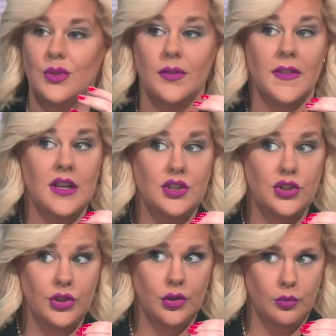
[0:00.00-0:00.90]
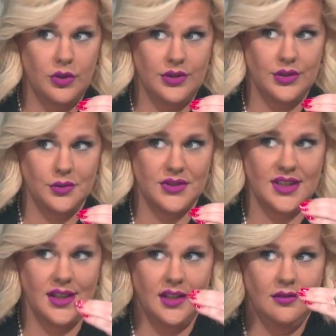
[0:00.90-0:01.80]
So if they do
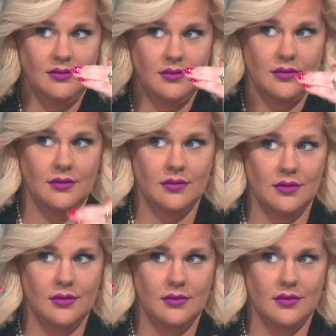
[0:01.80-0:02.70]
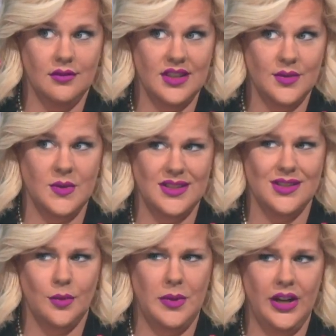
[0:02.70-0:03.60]
reduce it, this one's
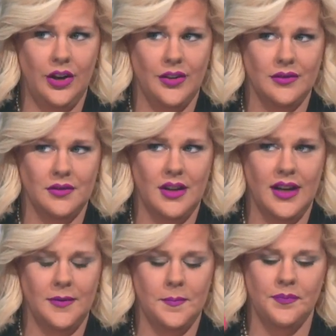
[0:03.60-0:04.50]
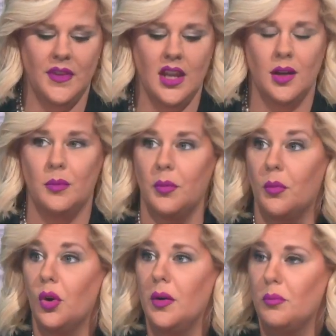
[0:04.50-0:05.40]
still bigger, right? But
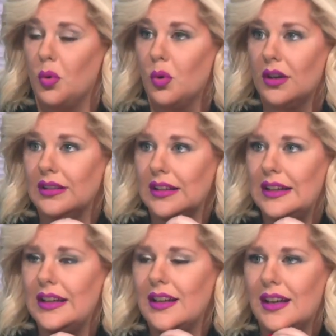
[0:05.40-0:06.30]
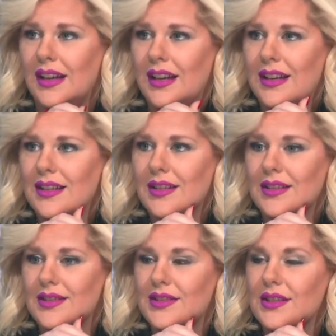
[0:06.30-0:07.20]
more importantly
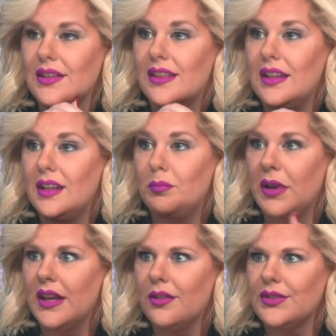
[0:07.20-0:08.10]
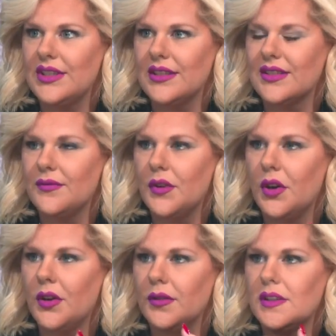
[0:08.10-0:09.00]
is the penalties
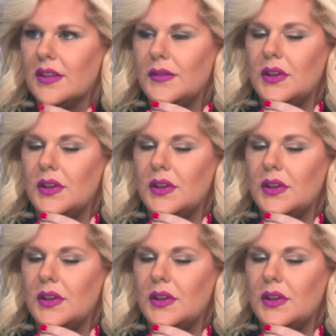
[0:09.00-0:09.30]
involved.